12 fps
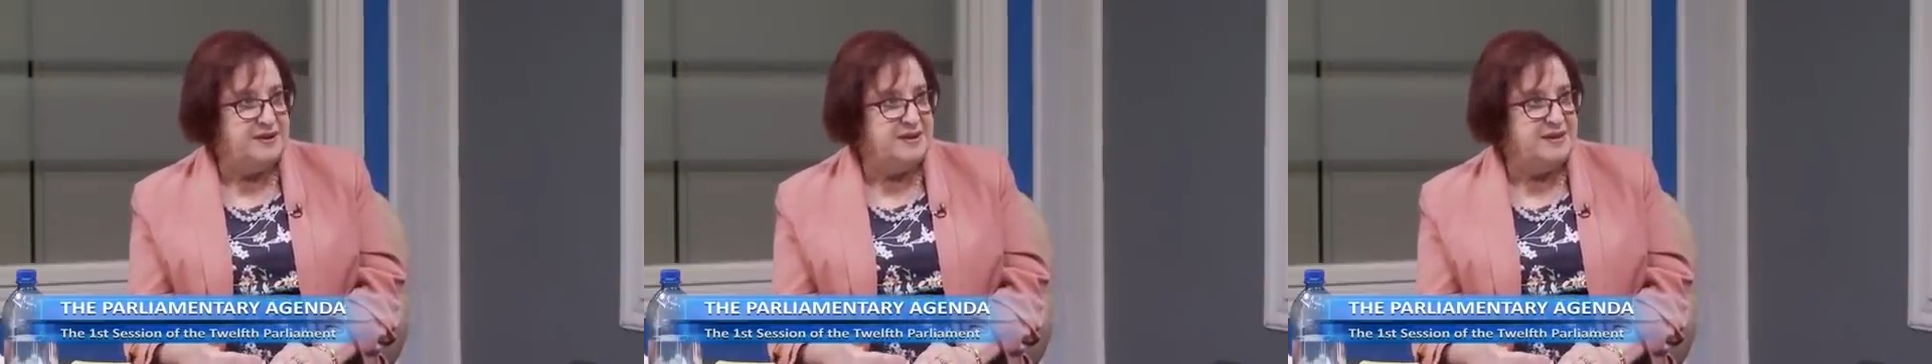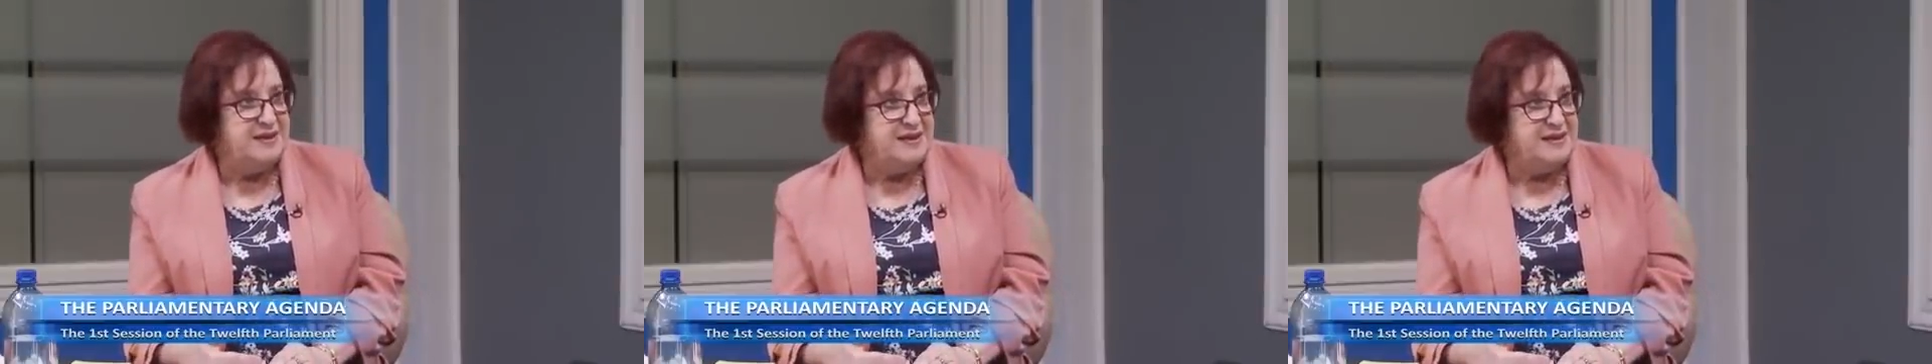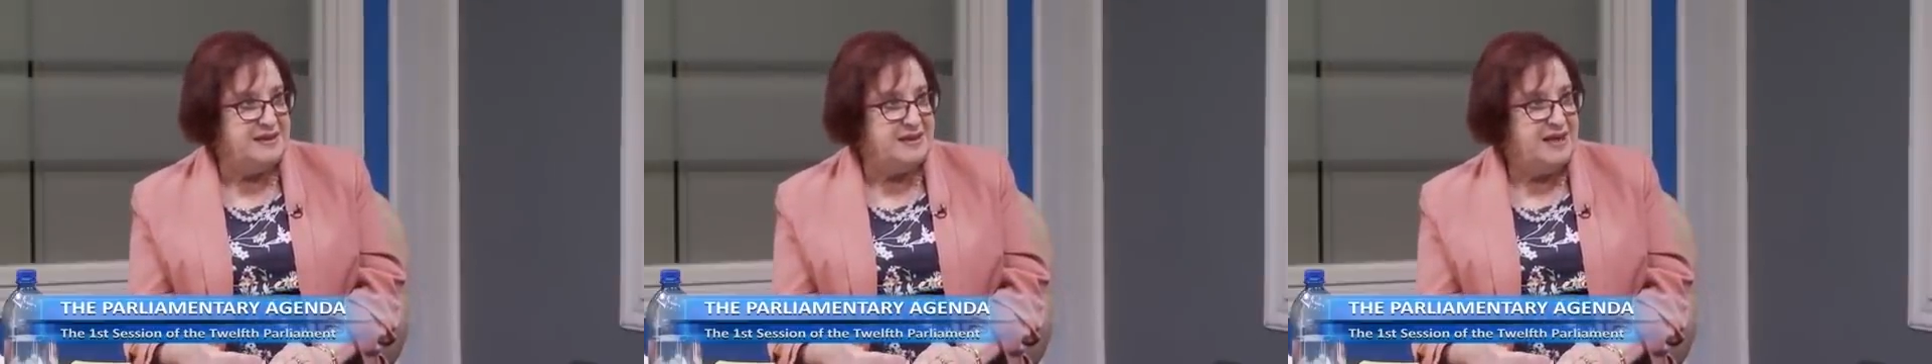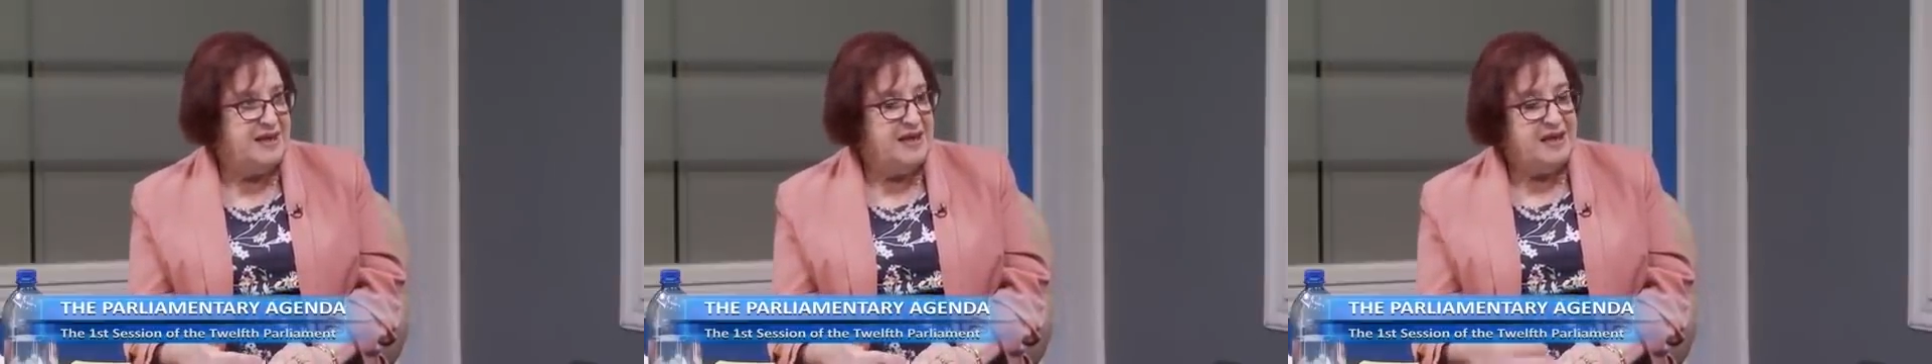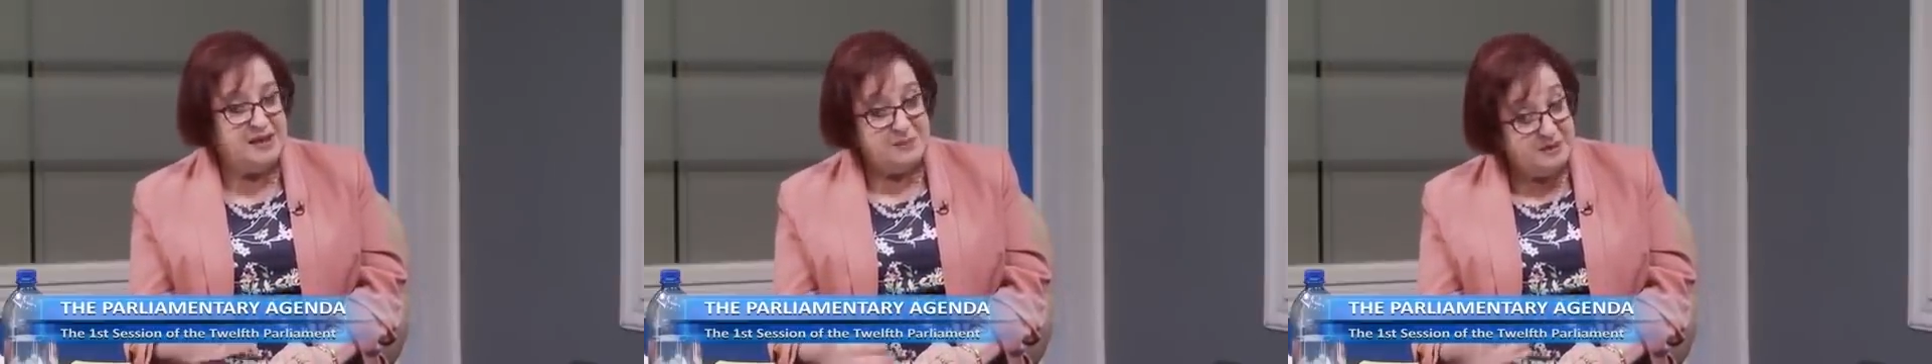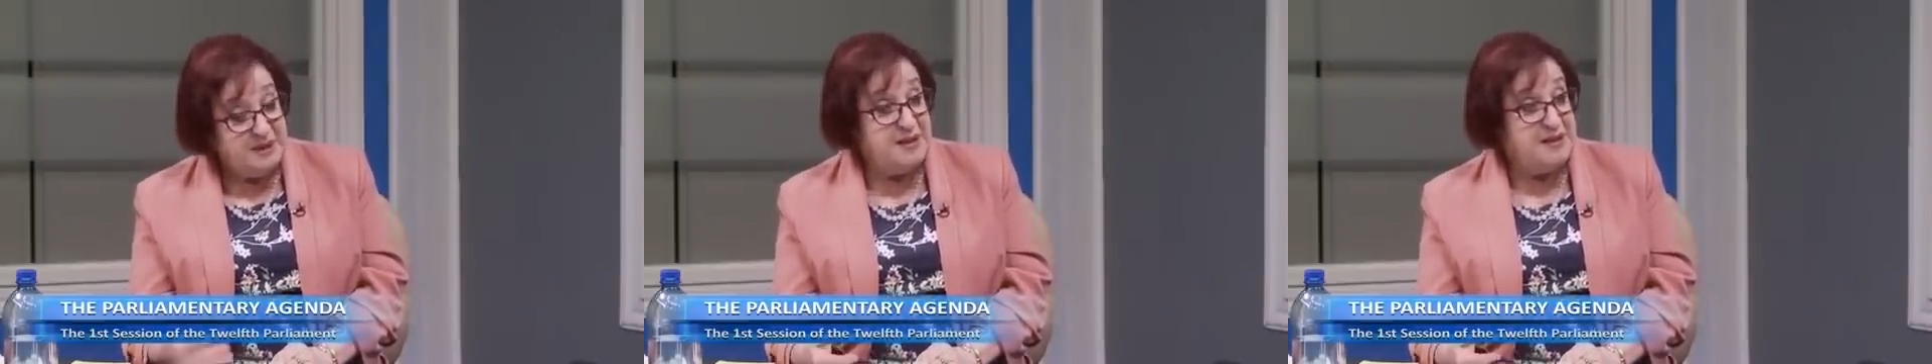diseases is
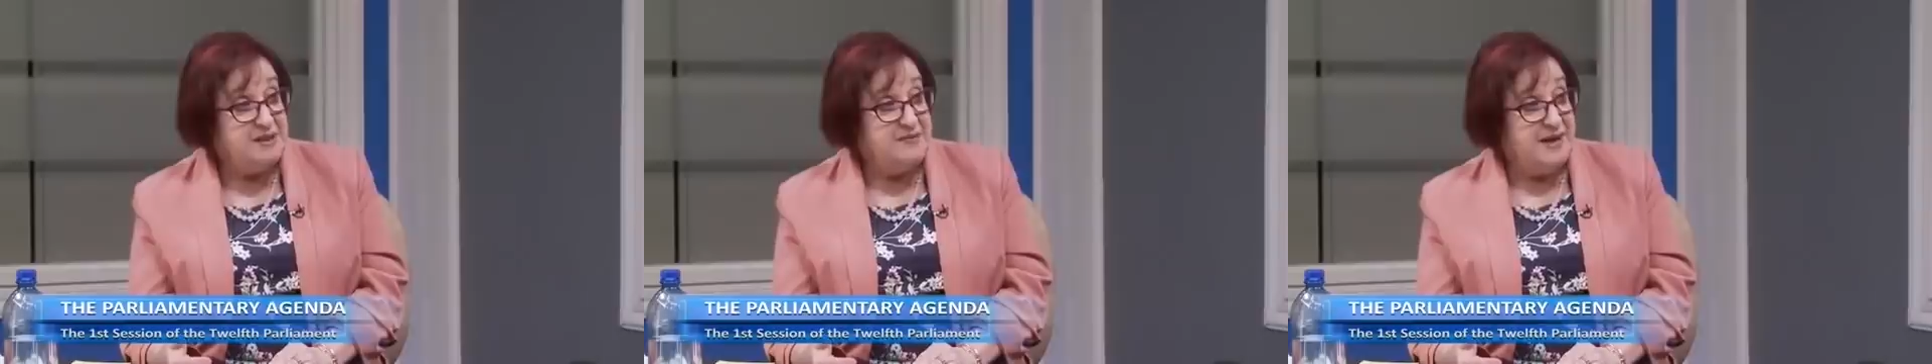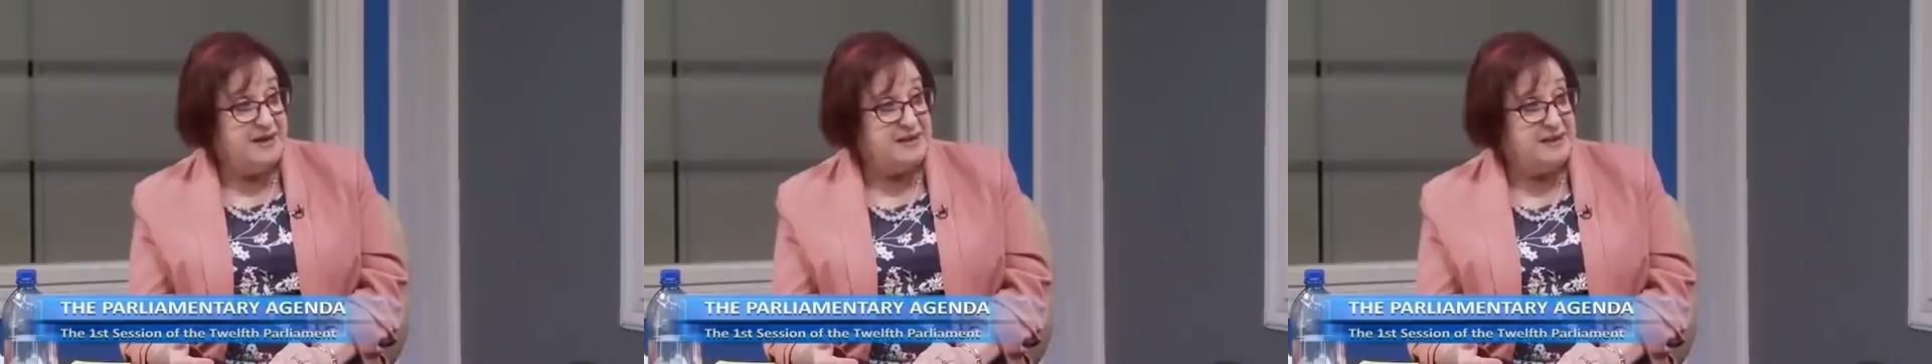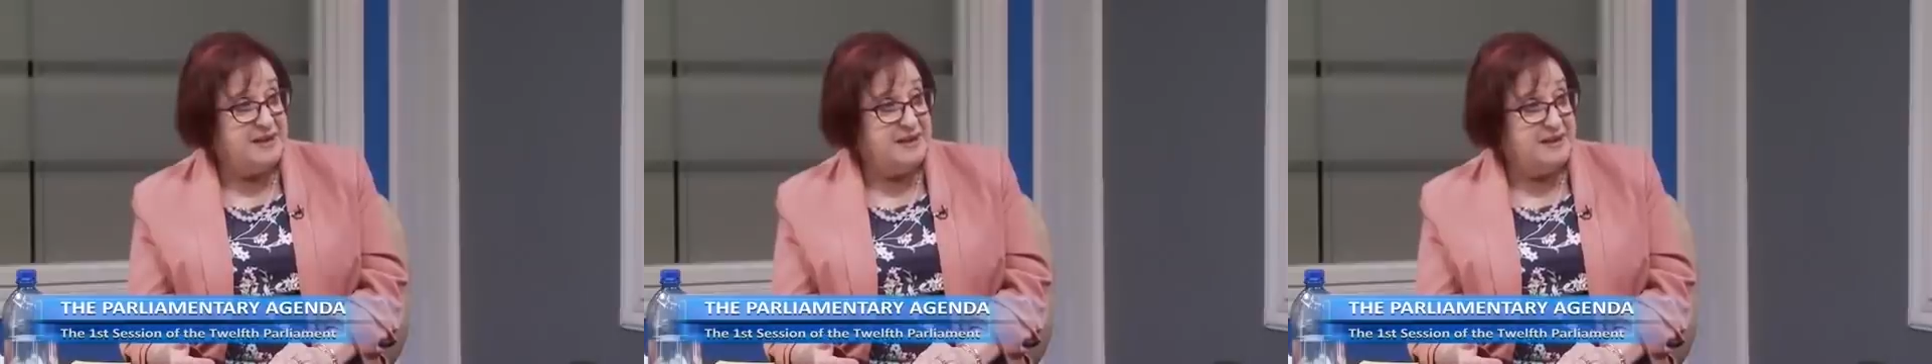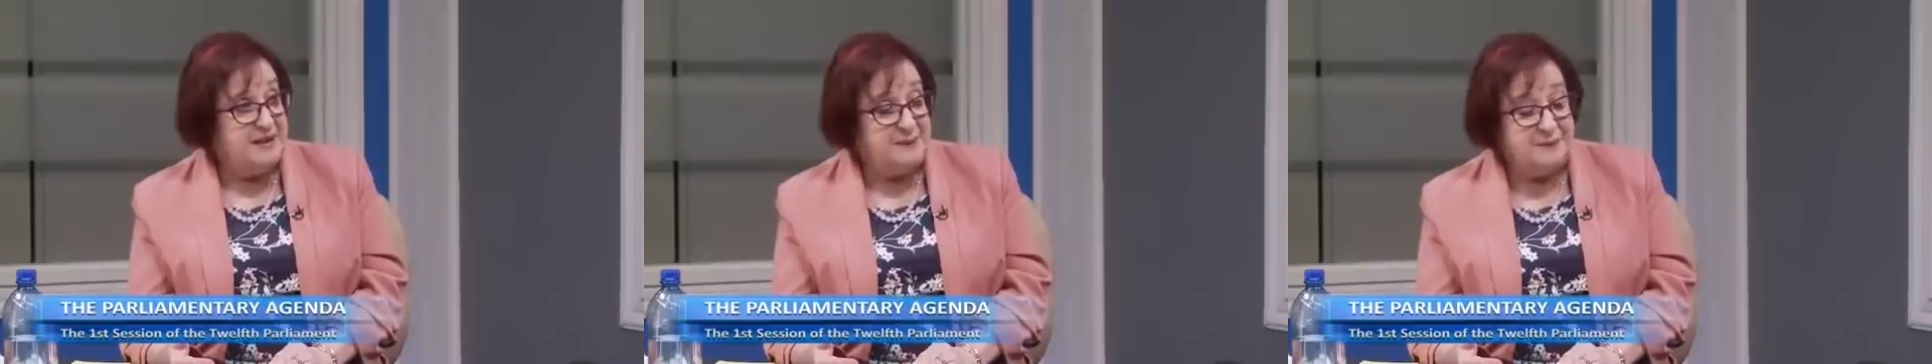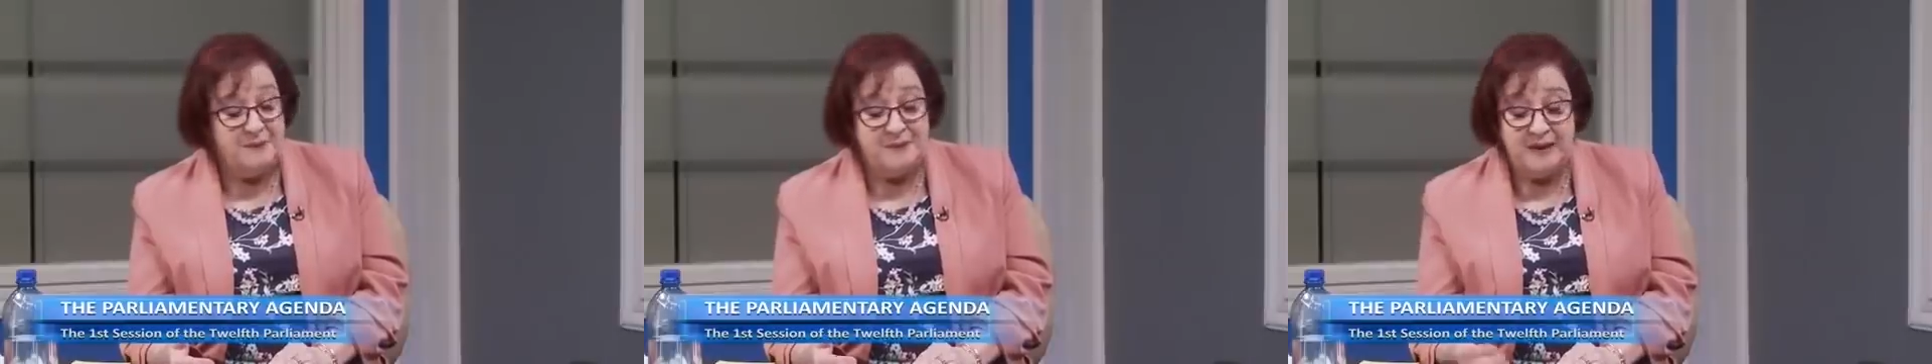because they're vaccinated.